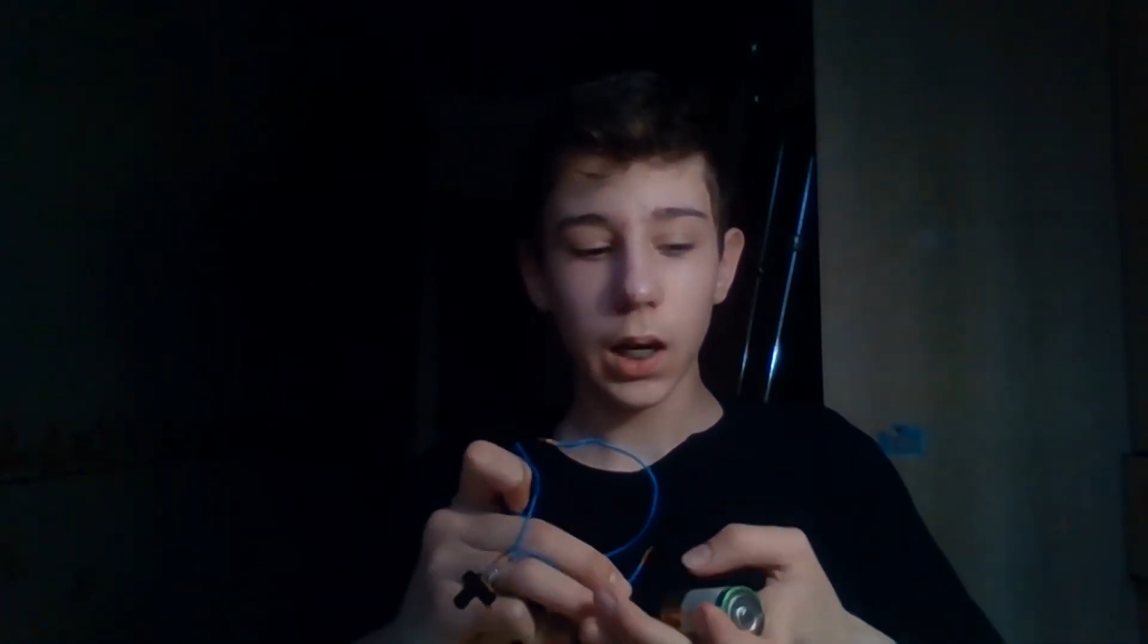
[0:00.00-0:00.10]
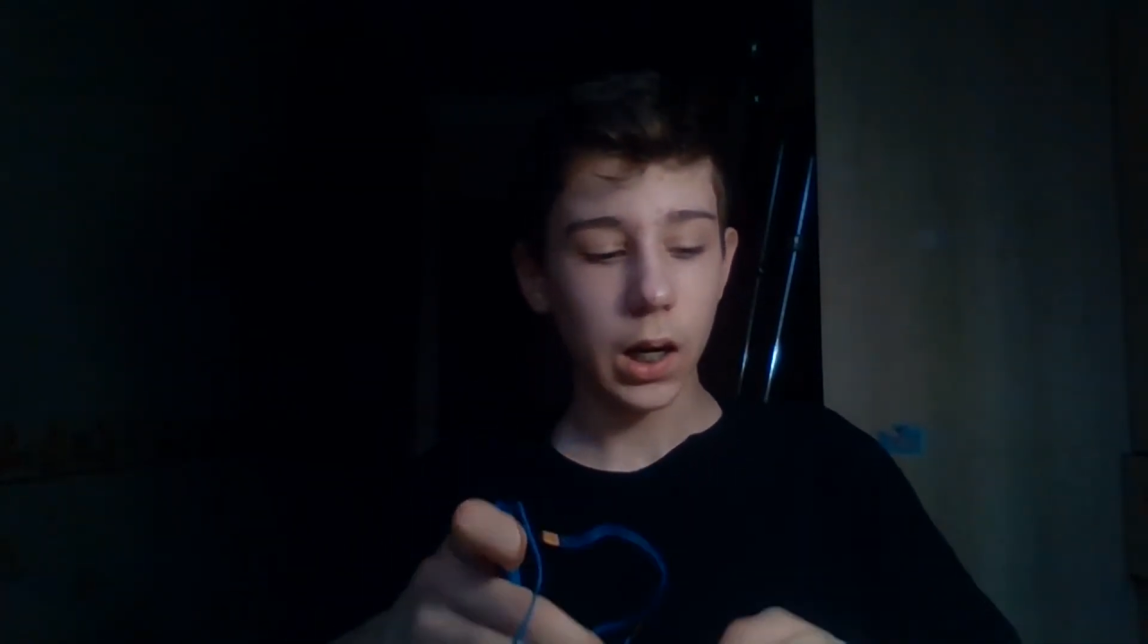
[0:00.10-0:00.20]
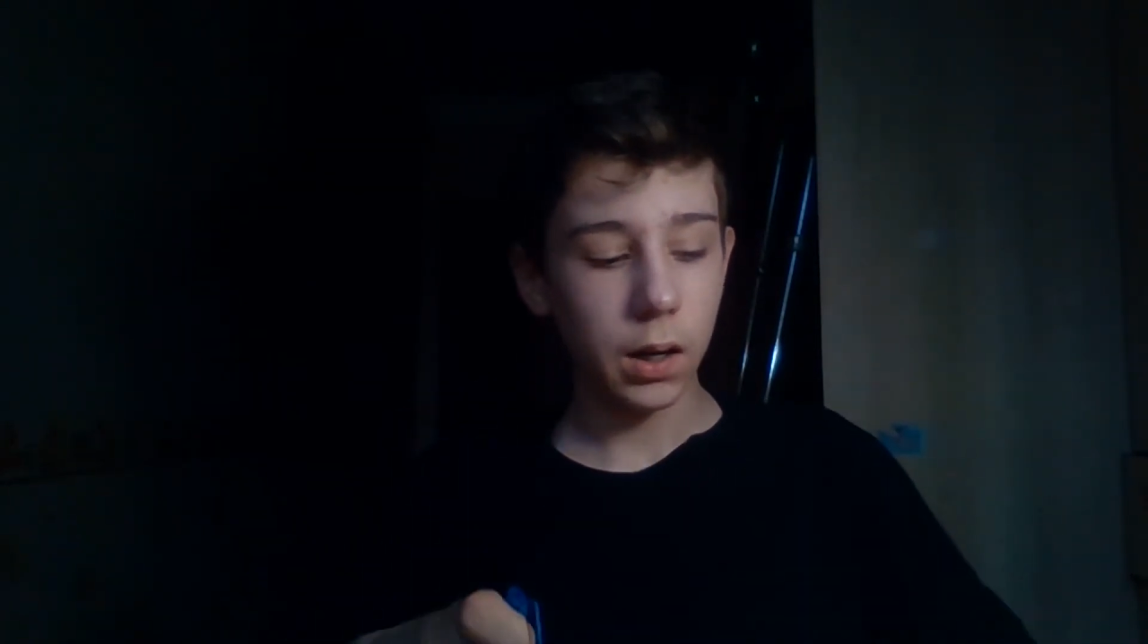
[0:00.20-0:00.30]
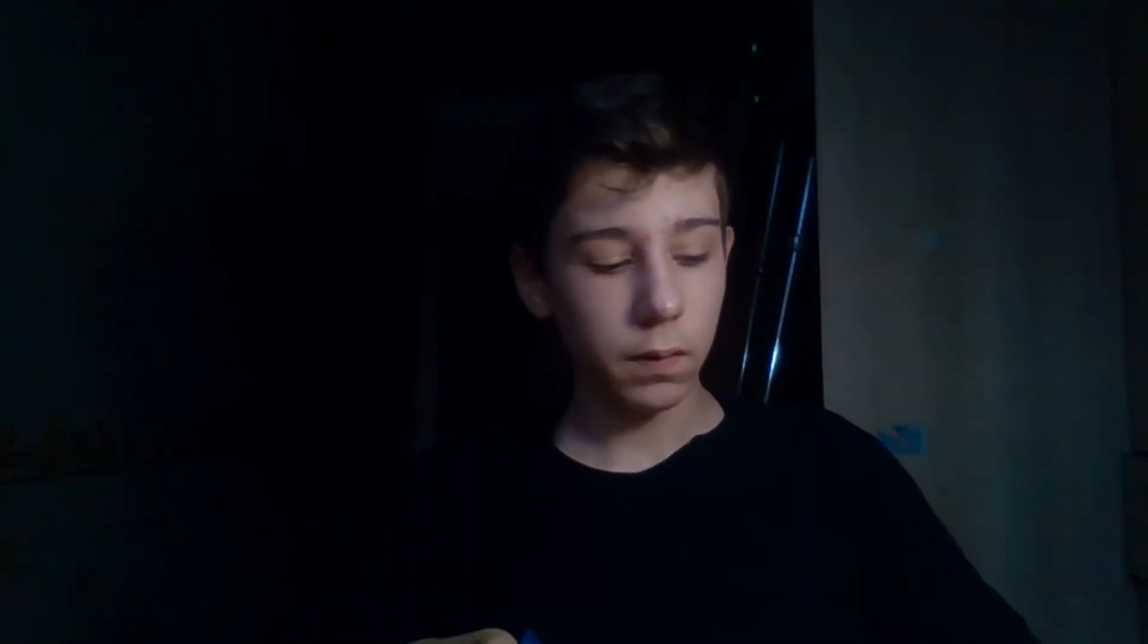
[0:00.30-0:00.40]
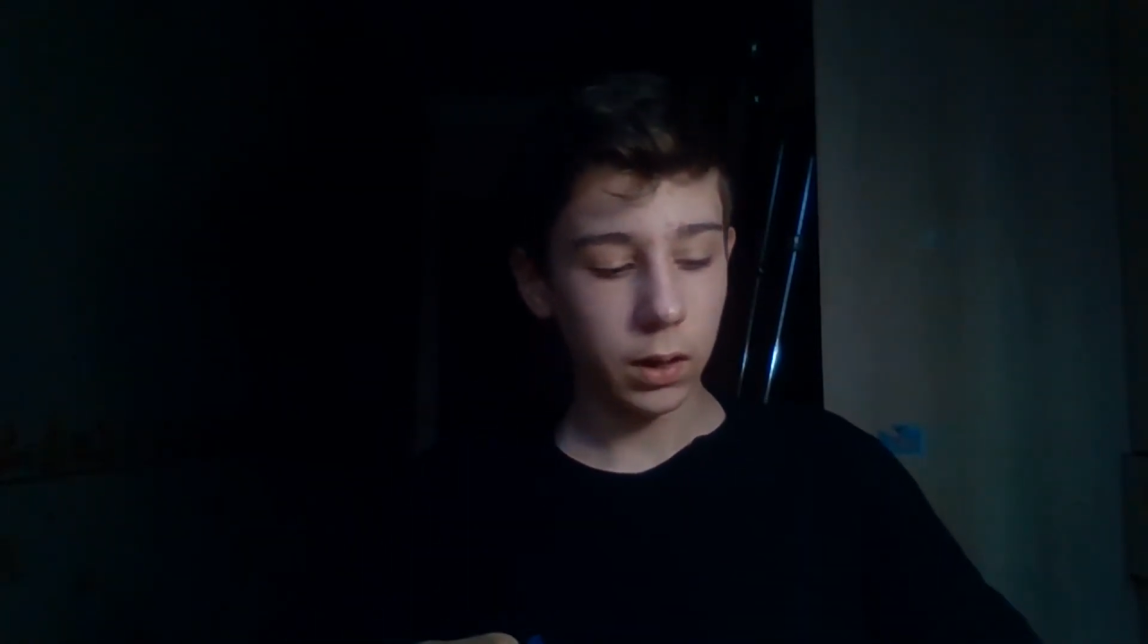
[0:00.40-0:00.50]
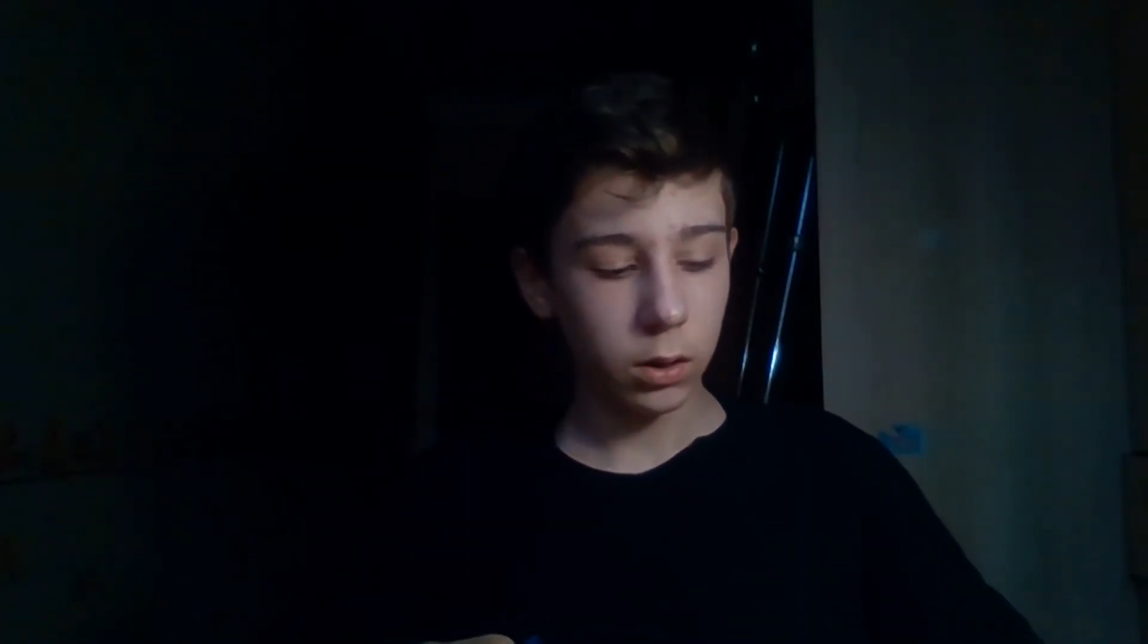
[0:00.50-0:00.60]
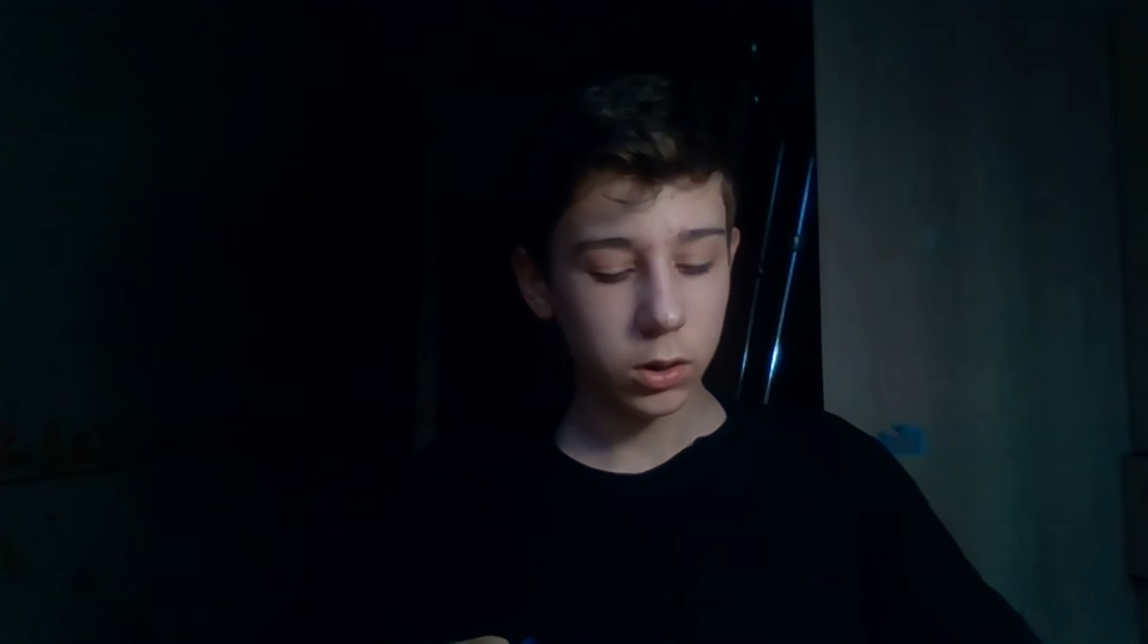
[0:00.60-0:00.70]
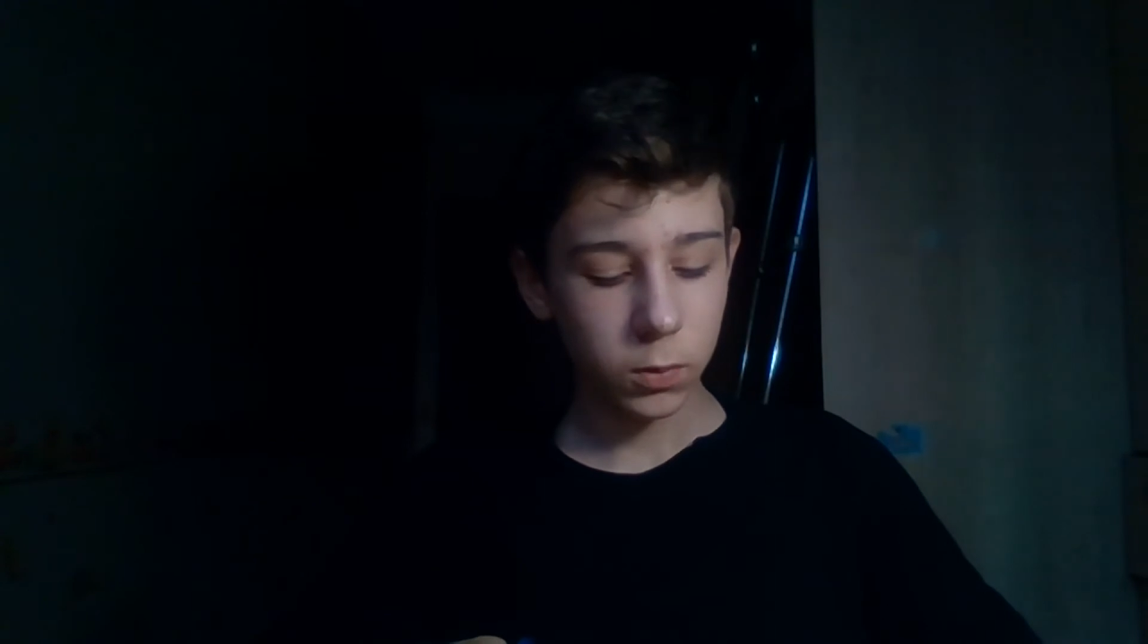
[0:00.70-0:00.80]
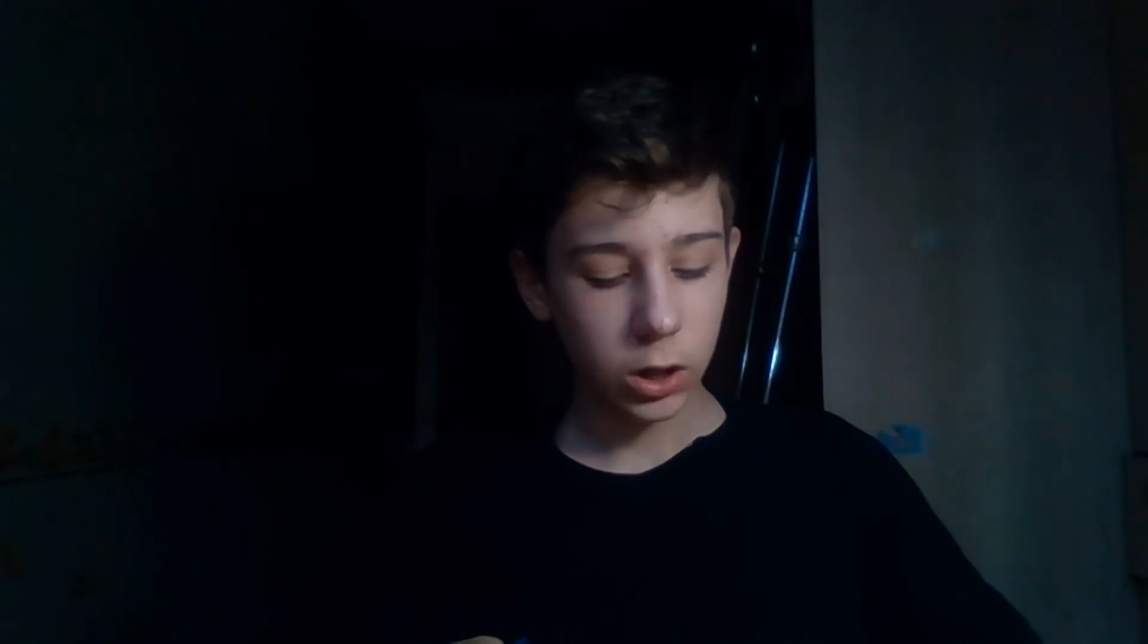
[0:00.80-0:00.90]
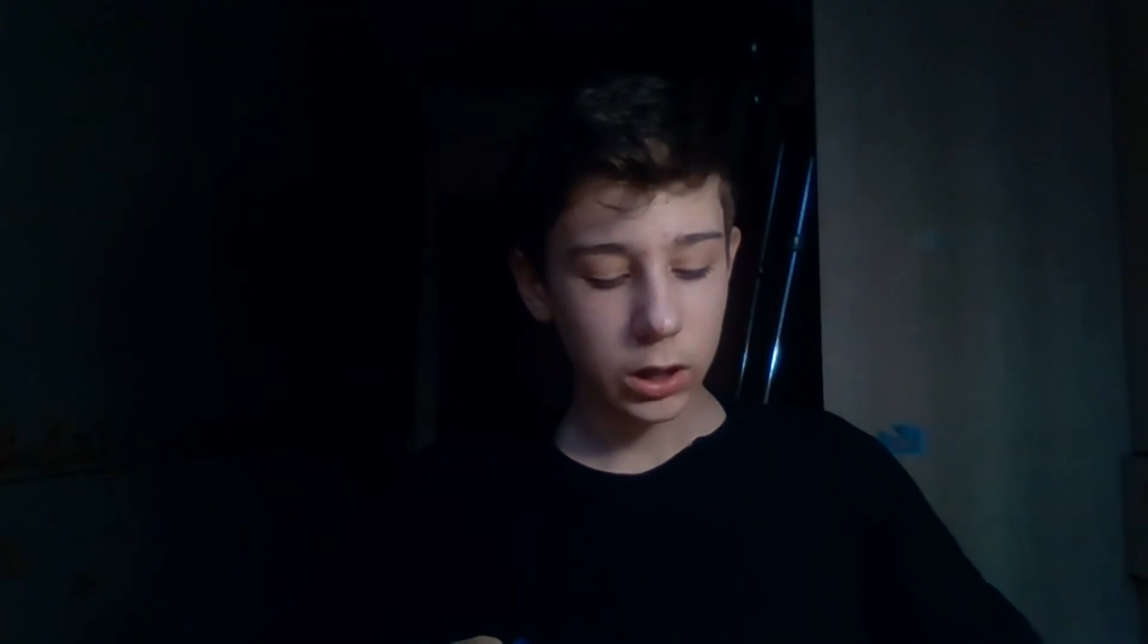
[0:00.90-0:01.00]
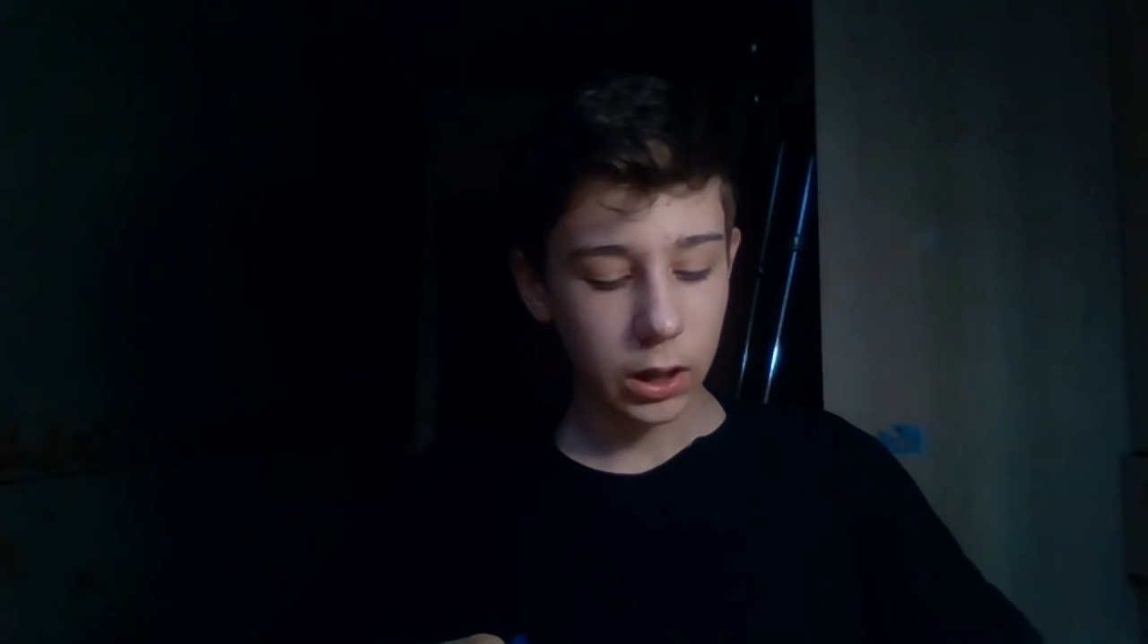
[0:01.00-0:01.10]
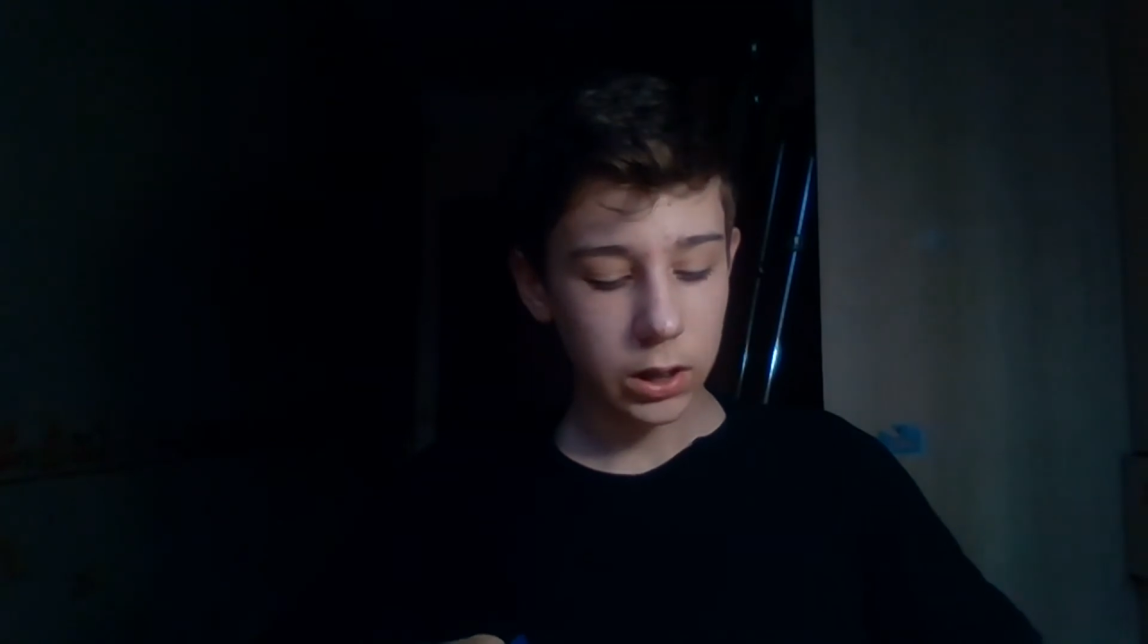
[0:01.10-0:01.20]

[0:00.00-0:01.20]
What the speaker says: I will use for it